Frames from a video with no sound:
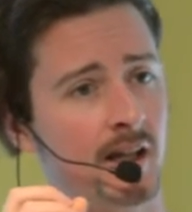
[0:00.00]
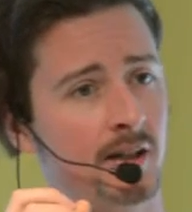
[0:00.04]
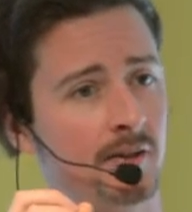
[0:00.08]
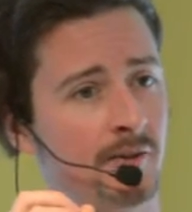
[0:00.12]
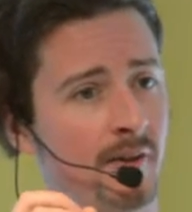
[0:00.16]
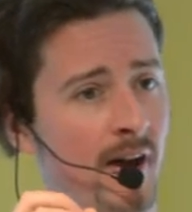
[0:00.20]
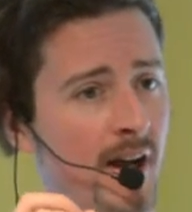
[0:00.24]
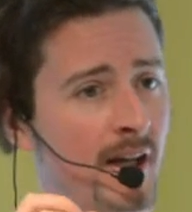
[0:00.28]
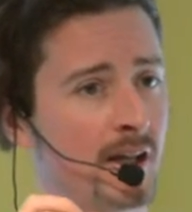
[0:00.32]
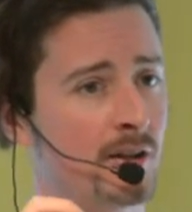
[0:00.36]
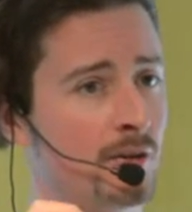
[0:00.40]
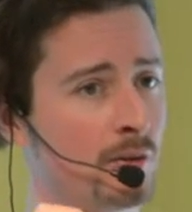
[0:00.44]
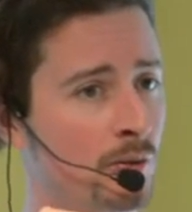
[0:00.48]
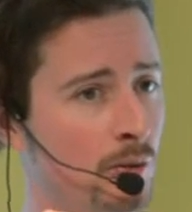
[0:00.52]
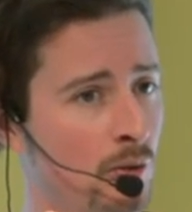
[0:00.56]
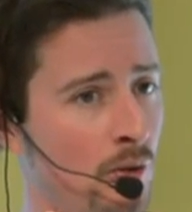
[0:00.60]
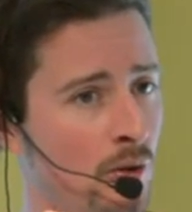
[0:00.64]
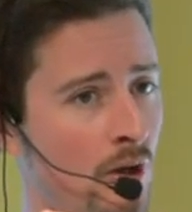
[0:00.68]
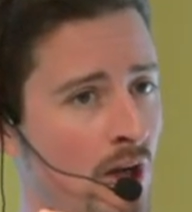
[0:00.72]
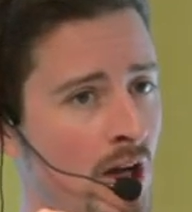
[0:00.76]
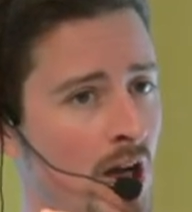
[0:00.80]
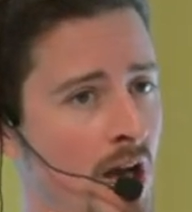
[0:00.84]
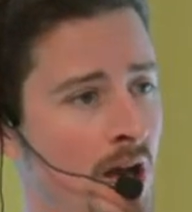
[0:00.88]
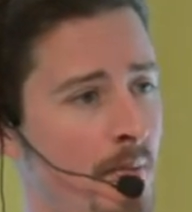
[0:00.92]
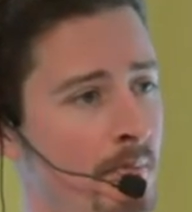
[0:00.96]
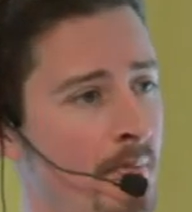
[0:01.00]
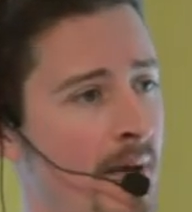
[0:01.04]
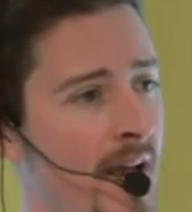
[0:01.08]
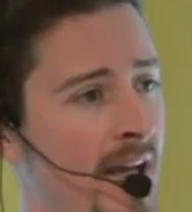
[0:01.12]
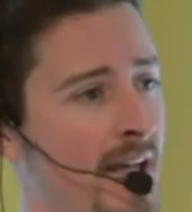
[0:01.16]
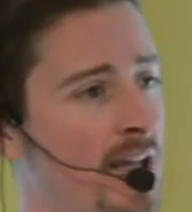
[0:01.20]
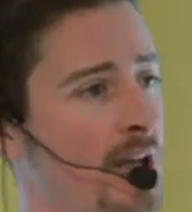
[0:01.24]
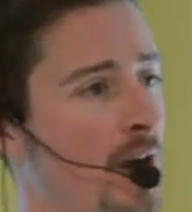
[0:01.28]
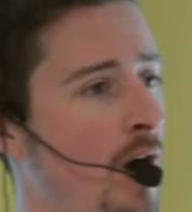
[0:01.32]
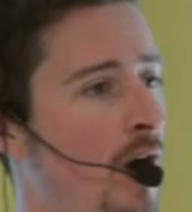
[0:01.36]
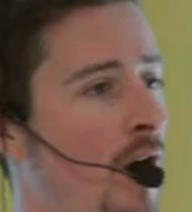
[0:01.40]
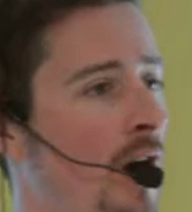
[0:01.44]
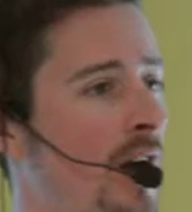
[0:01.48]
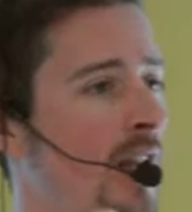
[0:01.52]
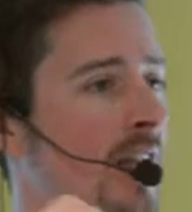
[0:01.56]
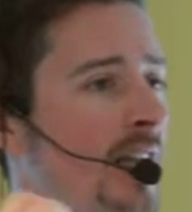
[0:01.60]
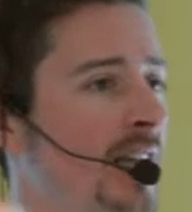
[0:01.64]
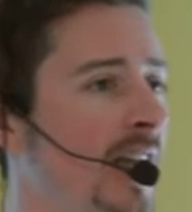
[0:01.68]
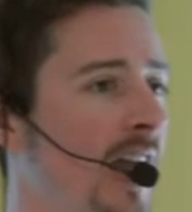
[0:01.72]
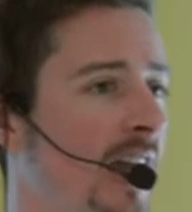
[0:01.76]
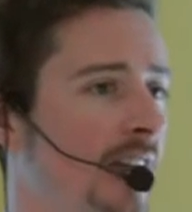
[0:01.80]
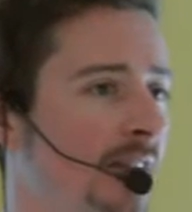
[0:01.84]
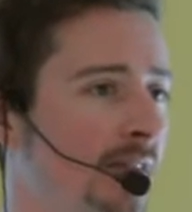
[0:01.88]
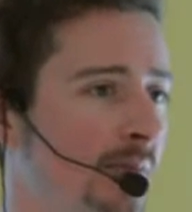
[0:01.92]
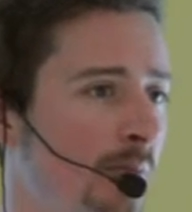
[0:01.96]
Try to make your
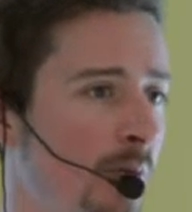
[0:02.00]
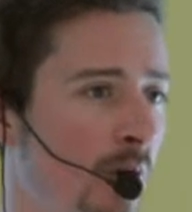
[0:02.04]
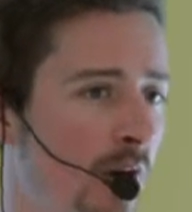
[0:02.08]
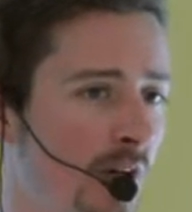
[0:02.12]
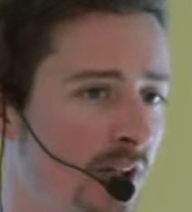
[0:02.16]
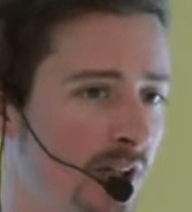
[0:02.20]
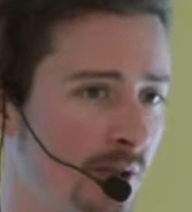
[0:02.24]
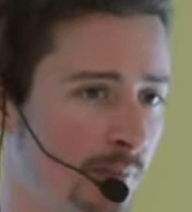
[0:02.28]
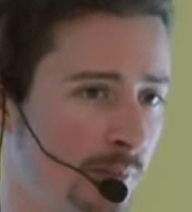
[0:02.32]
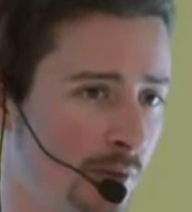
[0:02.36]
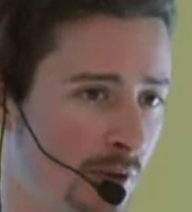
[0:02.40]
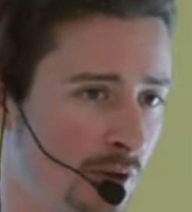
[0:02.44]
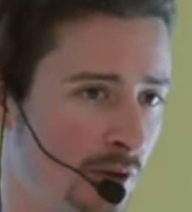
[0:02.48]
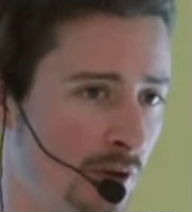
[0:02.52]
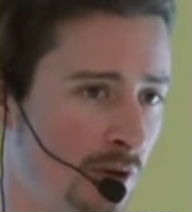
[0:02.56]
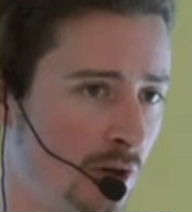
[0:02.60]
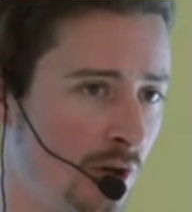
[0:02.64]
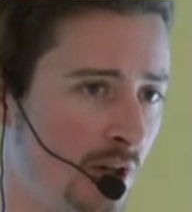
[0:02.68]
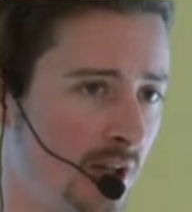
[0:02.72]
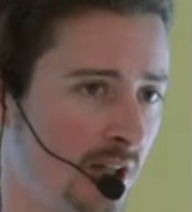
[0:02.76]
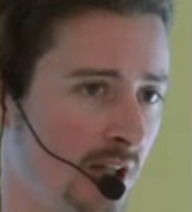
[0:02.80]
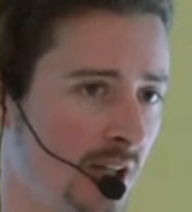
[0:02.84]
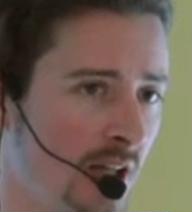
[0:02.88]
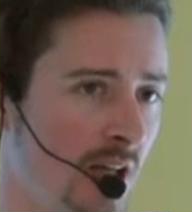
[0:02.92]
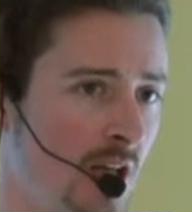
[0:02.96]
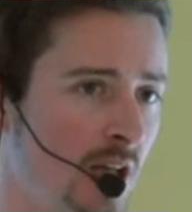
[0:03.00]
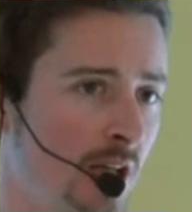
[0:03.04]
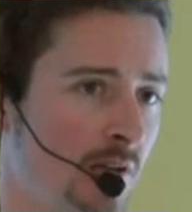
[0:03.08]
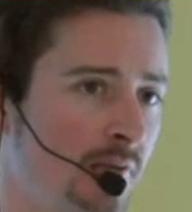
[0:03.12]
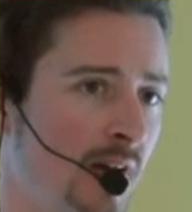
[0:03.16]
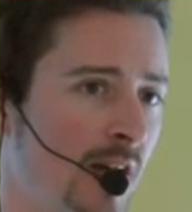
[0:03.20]
holidays more entrepreneurial.